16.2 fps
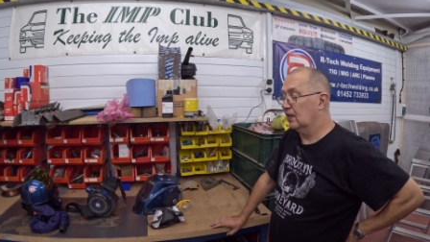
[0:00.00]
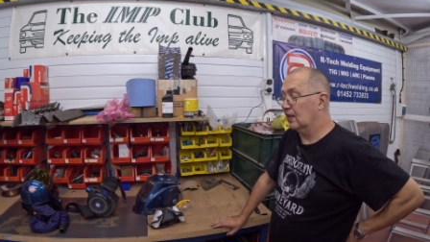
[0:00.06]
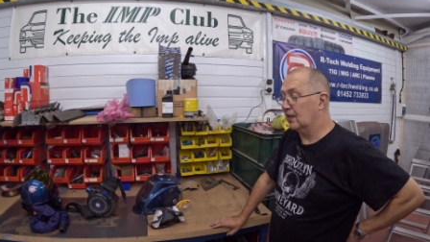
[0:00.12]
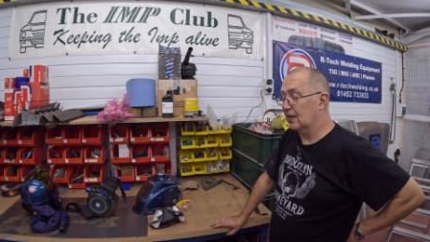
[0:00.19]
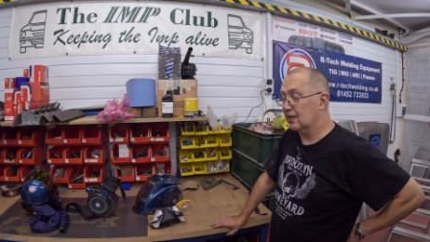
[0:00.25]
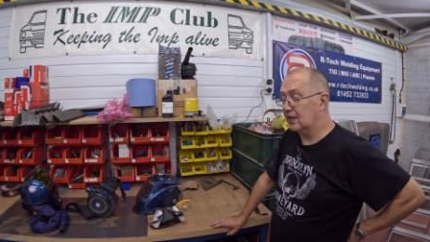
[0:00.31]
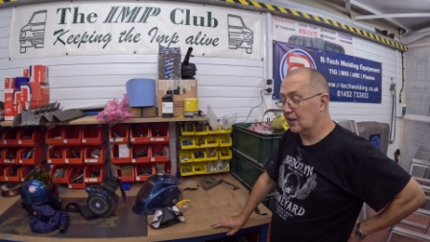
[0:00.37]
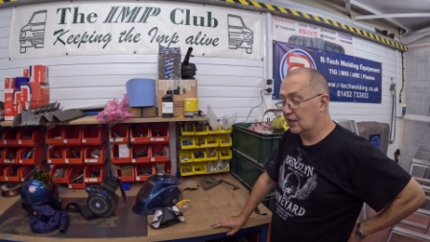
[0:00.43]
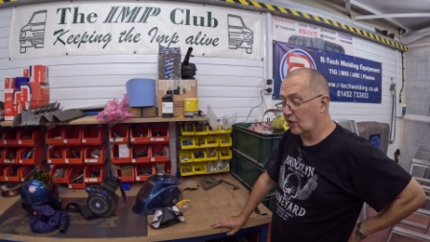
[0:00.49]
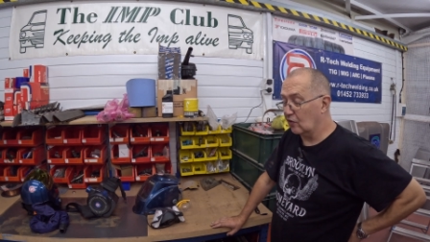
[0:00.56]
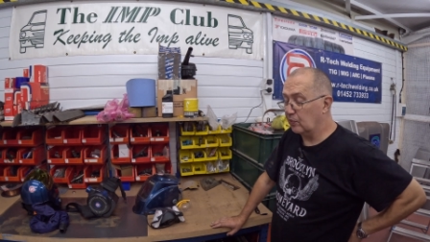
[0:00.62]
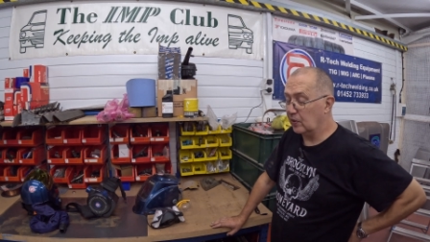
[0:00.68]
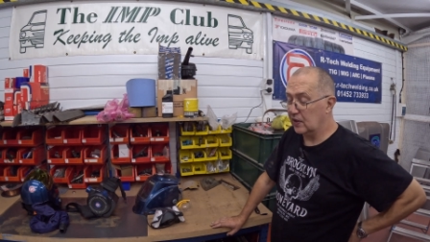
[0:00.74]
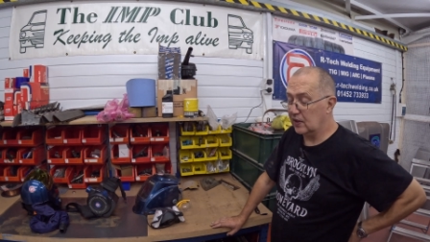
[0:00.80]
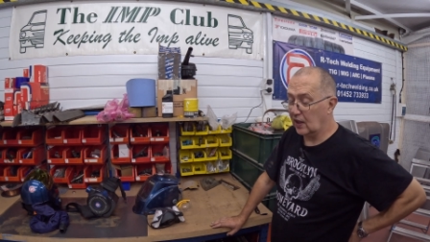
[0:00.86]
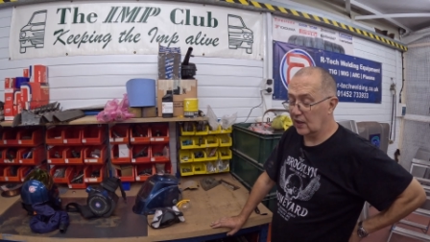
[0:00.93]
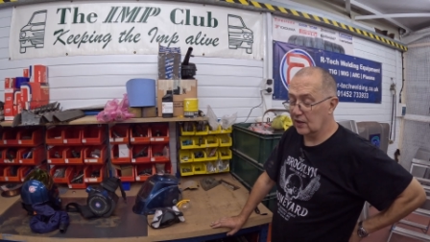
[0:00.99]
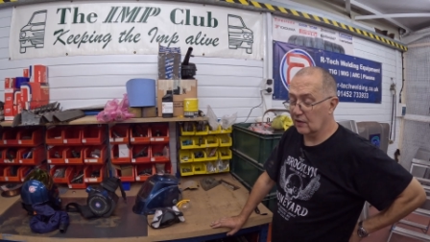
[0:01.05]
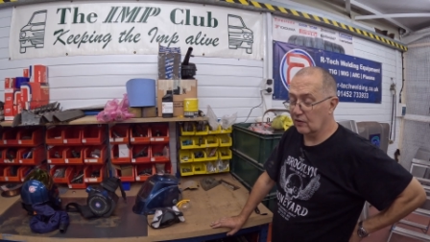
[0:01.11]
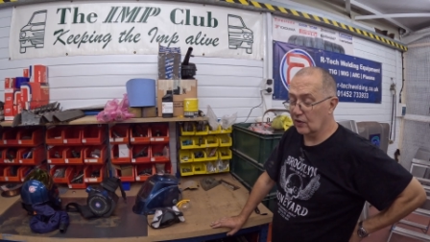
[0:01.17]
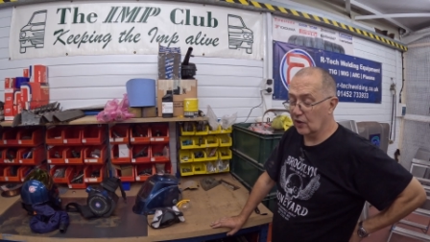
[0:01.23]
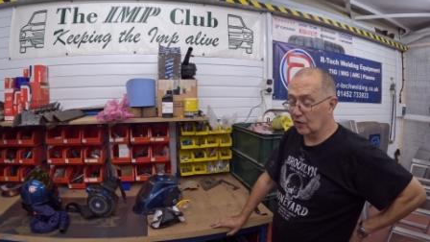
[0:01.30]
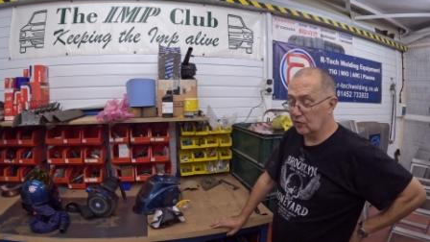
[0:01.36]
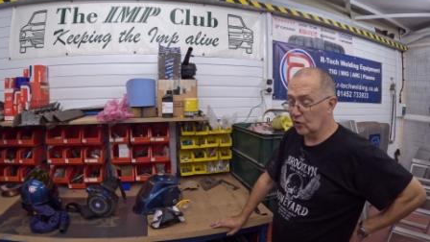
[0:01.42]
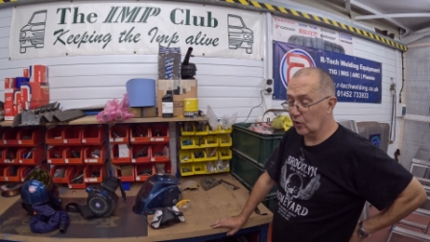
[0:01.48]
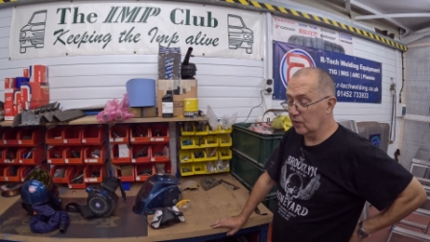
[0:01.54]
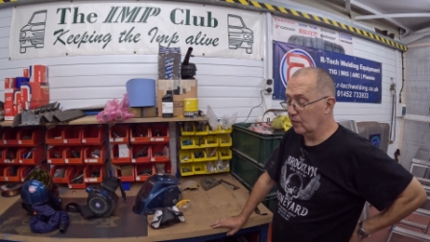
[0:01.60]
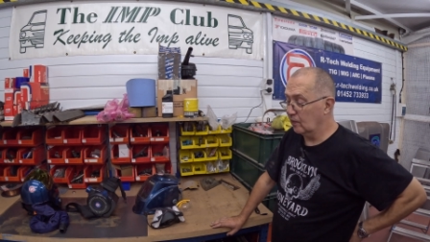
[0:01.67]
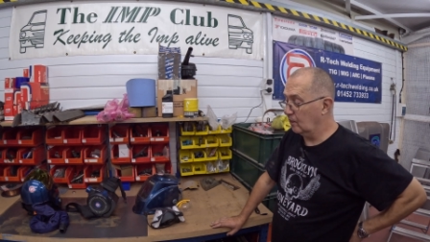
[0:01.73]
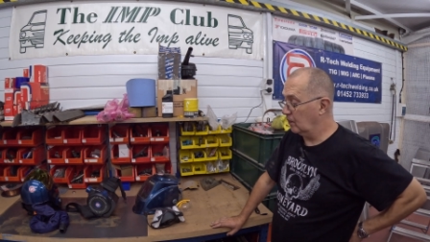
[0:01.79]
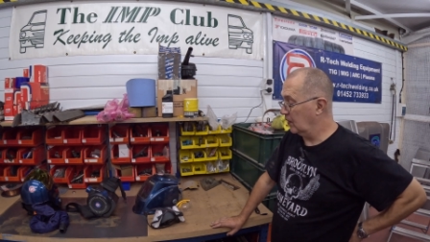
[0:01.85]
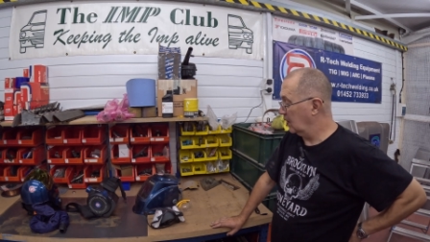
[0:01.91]
And I did have protective gloves
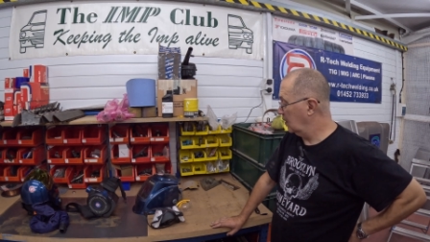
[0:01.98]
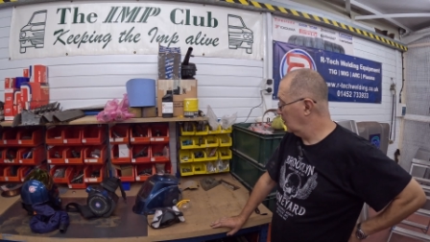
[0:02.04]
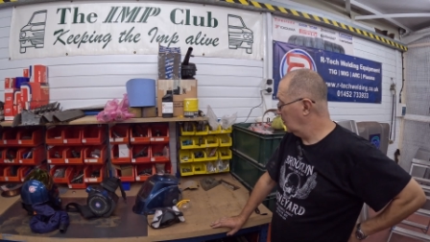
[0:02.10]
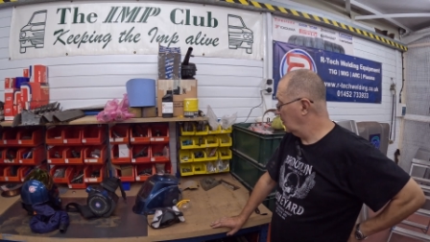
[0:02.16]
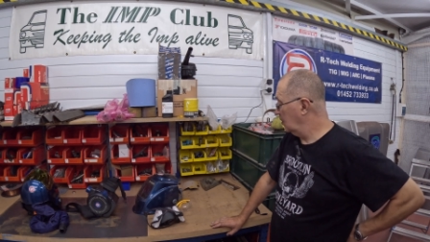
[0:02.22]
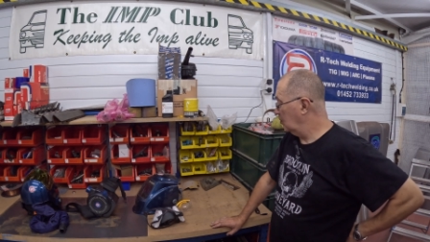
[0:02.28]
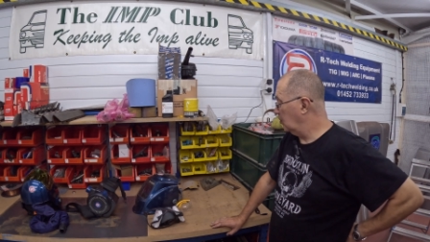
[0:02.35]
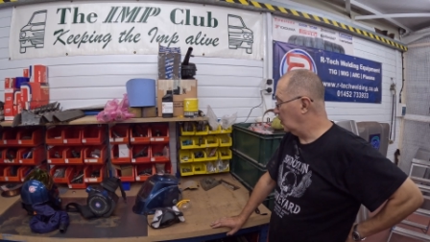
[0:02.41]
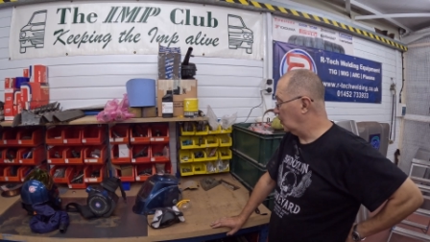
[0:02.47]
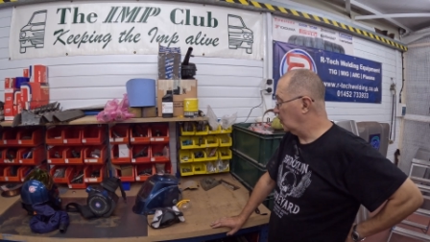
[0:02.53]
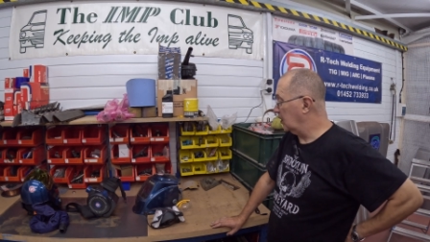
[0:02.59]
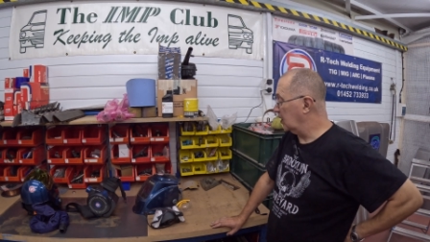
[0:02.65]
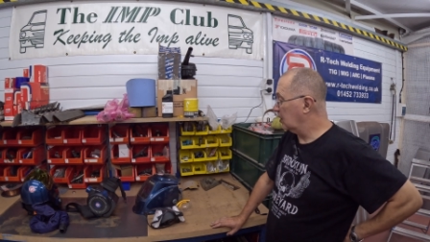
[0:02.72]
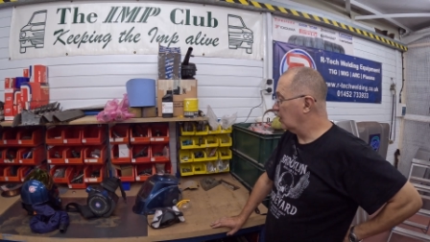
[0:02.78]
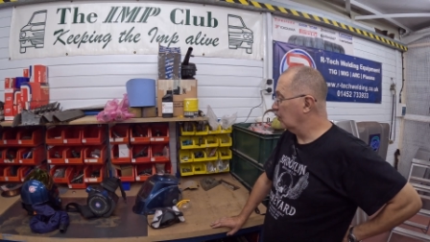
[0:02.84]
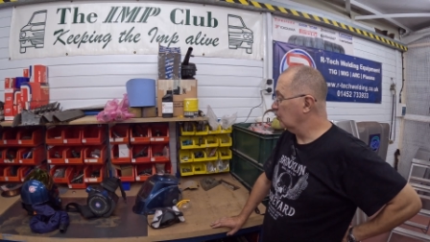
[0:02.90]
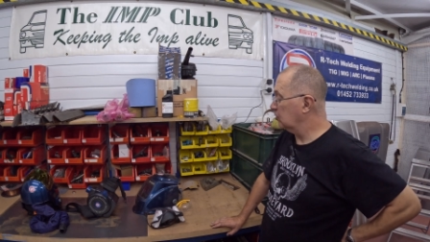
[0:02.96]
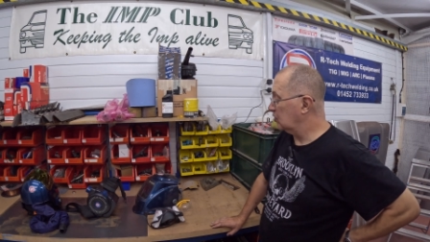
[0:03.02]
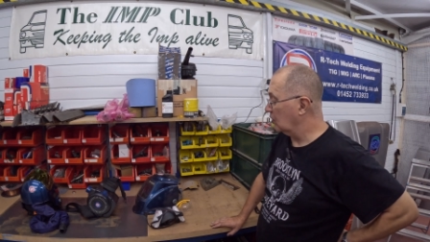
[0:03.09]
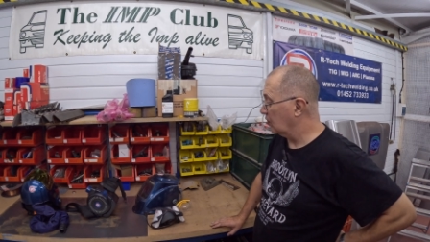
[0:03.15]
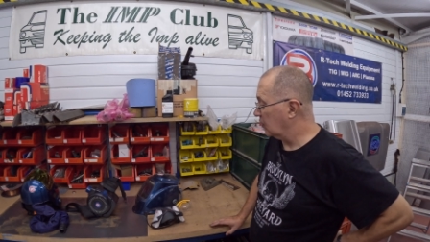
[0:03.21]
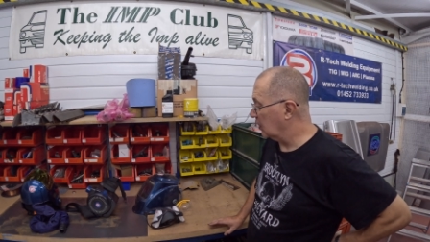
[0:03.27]
on, but when it comes to